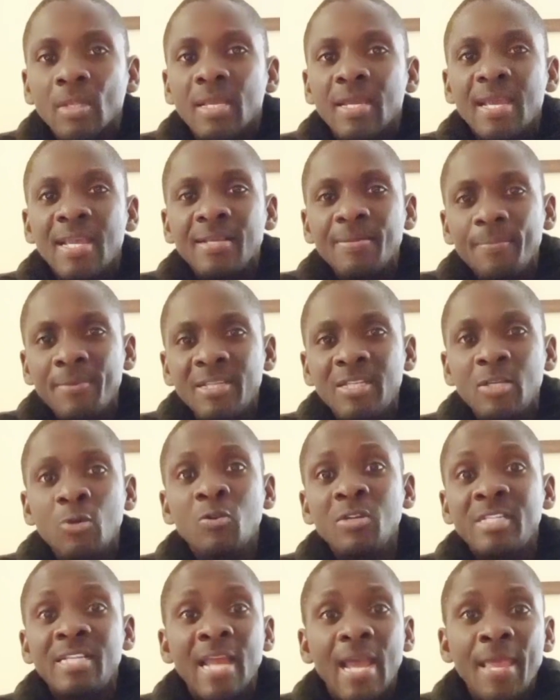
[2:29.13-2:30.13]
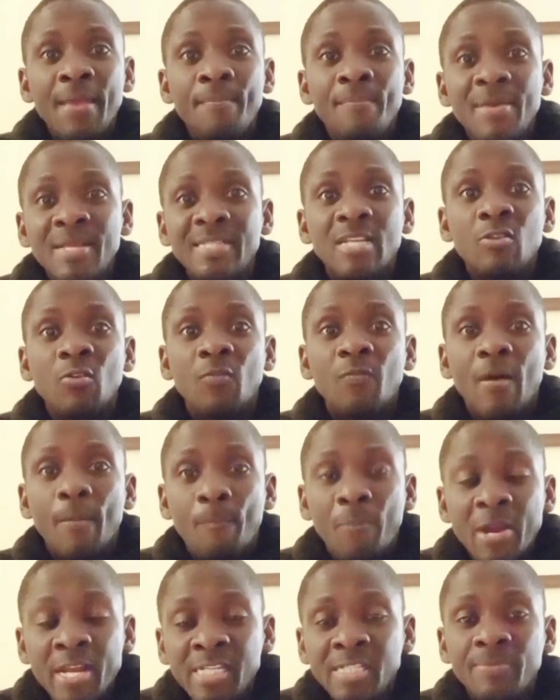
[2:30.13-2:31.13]
he will share a message of
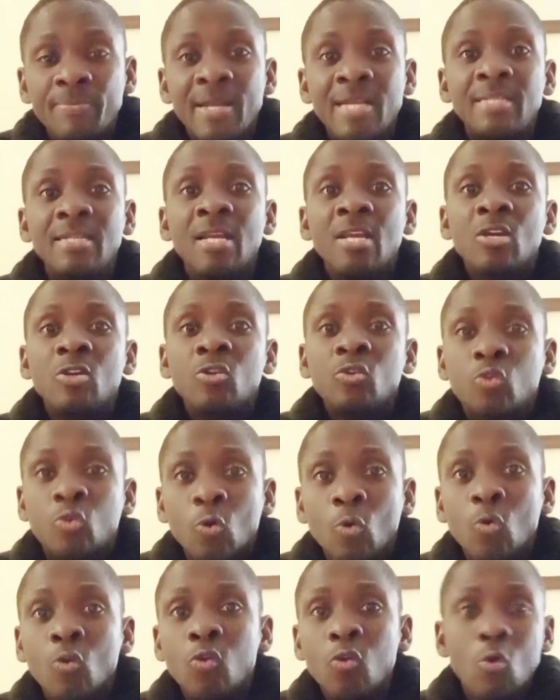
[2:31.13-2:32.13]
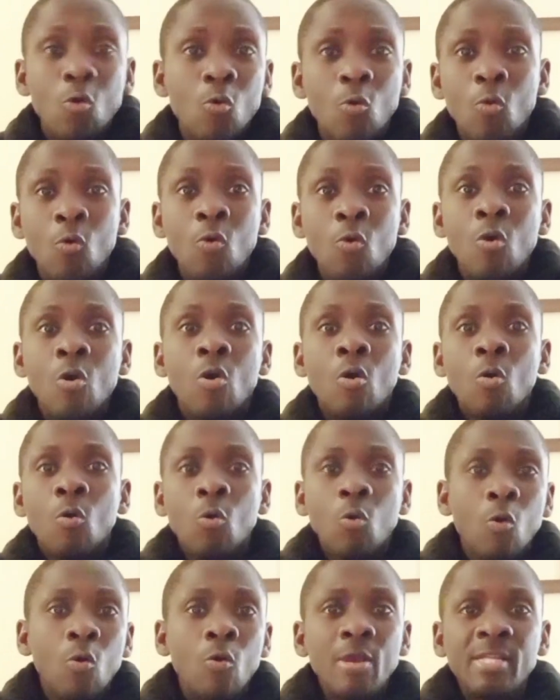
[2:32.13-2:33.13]
appointment to you
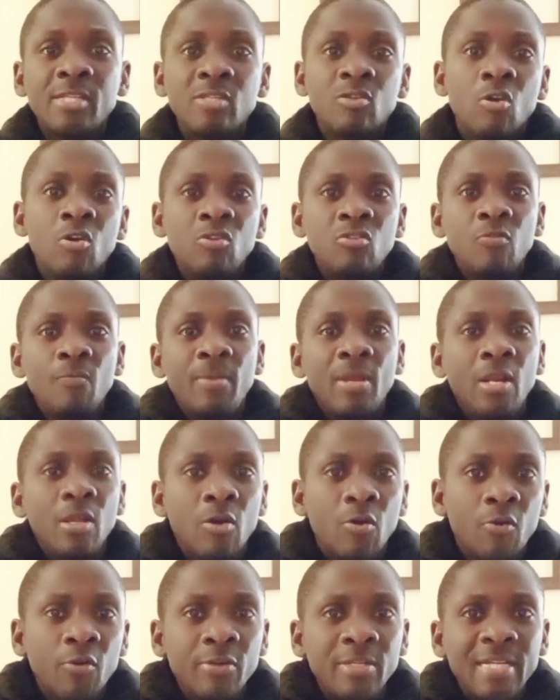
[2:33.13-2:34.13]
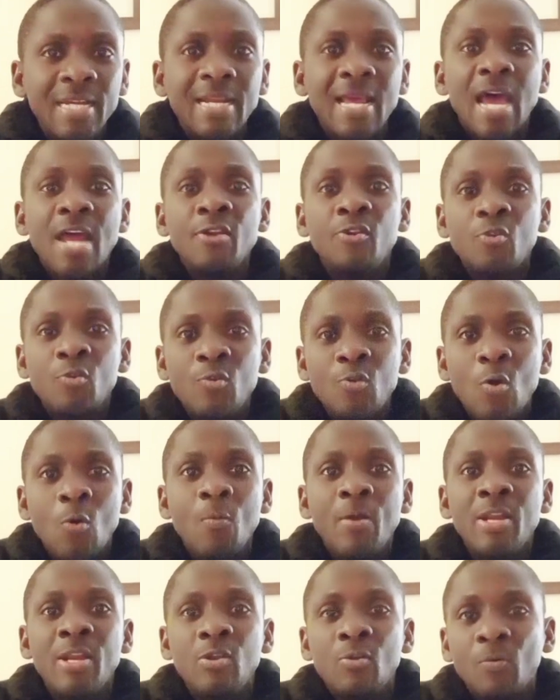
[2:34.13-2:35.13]
who is going to be recruited, and you'll know
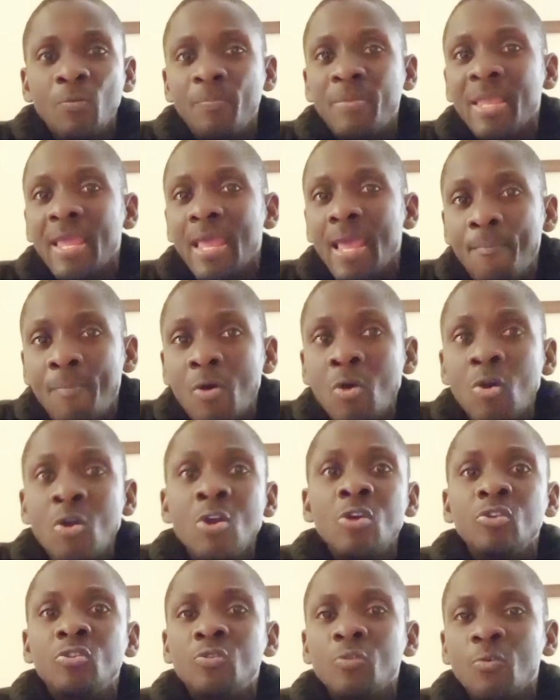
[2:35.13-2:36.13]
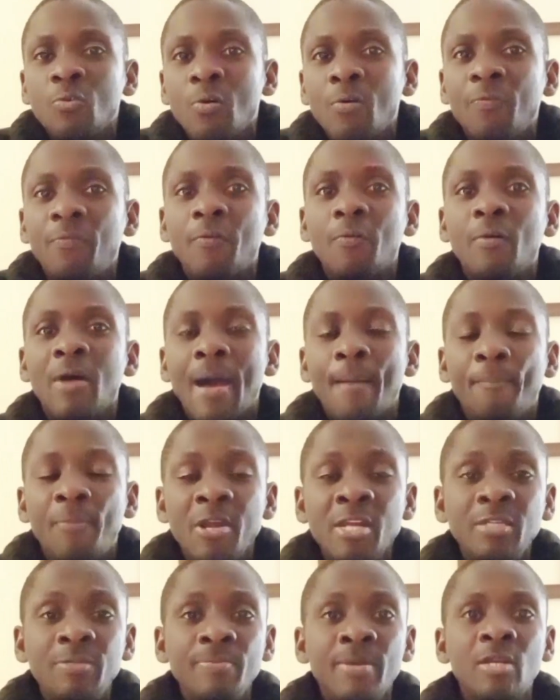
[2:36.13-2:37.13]
when you'll be able to go for
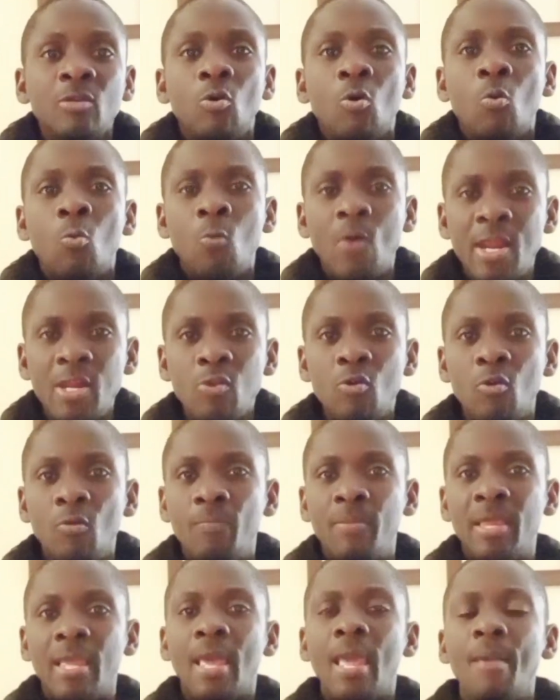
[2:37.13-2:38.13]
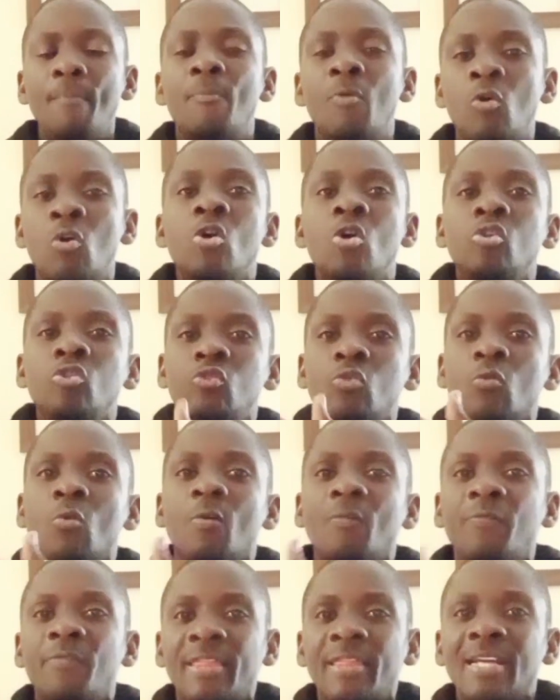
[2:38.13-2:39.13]
appointment or when you'll be able to
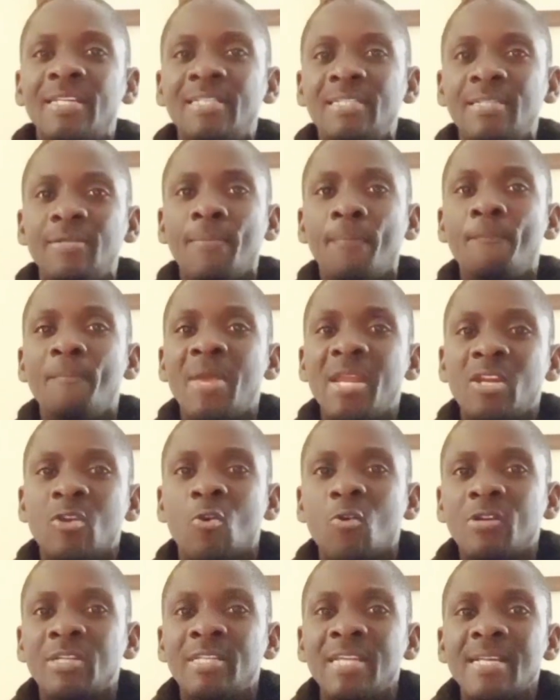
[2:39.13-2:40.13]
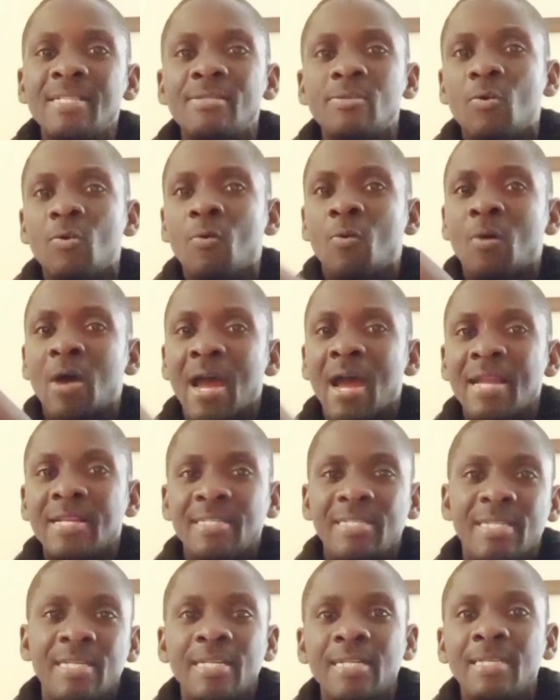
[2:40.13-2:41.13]
go for that medical test, or
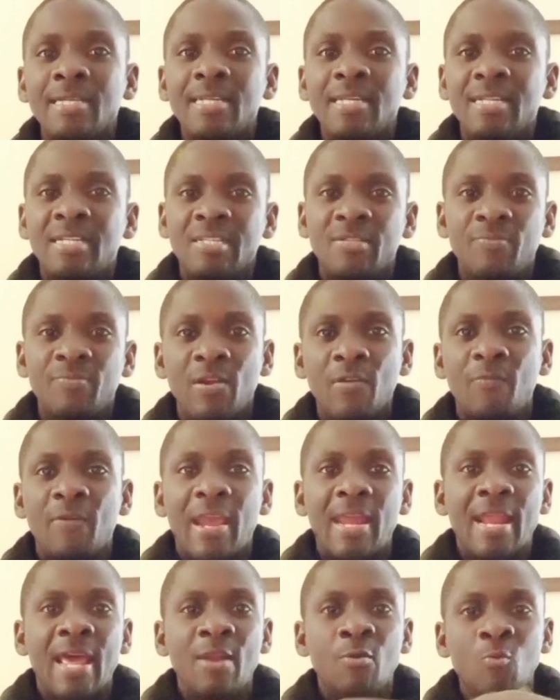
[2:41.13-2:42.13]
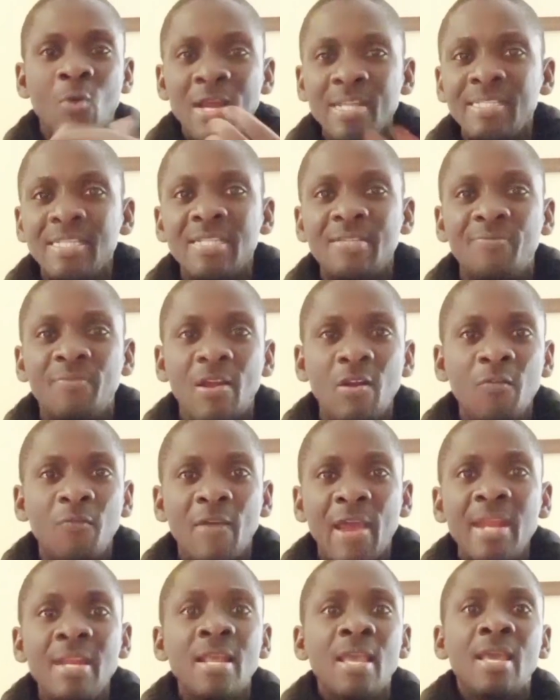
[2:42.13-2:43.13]
until it is verified. And once it's
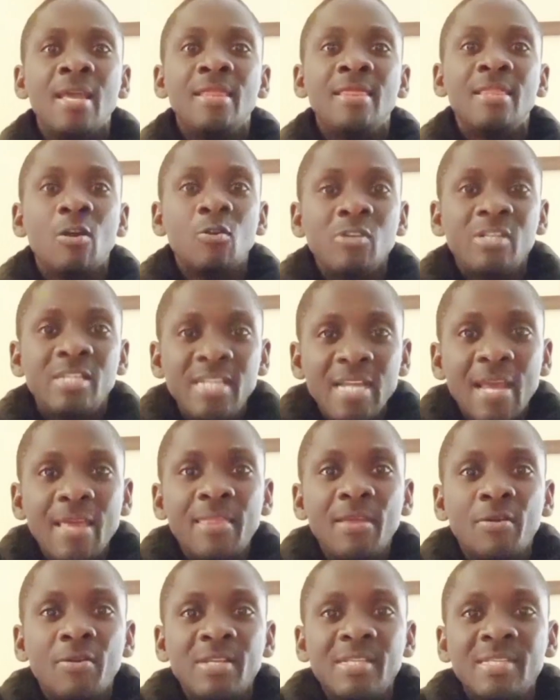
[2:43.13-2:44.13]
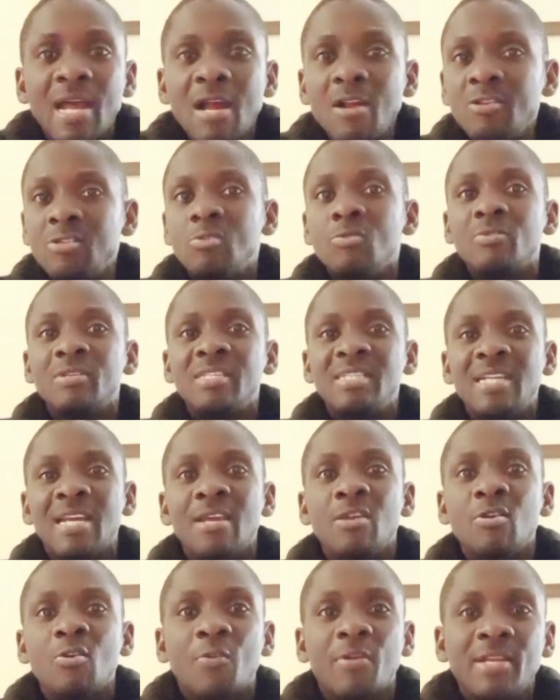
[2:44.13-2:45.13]
verified, they will share the results. You will share
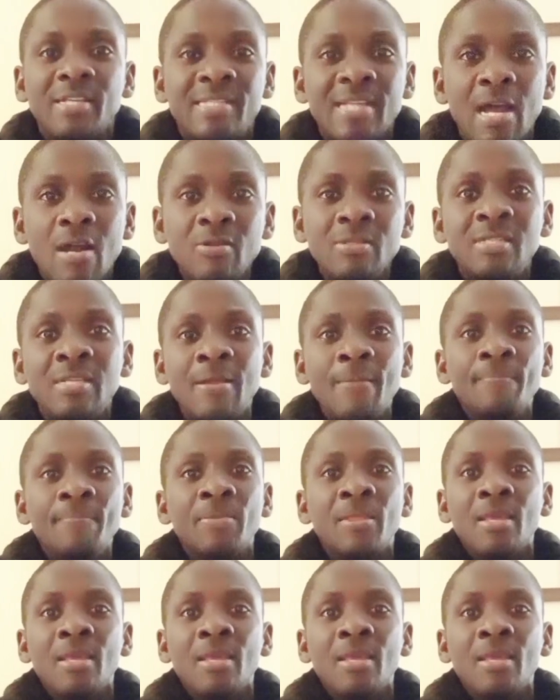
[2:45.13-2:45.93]
your results.